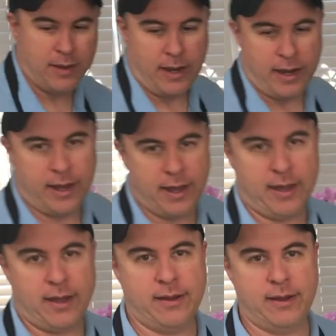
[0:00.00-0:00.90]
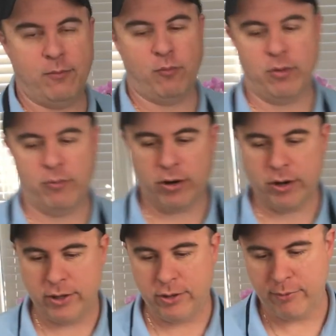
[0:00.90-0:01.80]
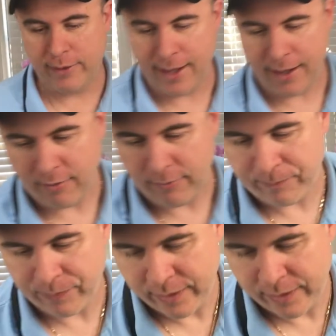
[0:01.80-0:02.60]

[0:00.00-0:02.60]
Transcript: And then what we're going to do now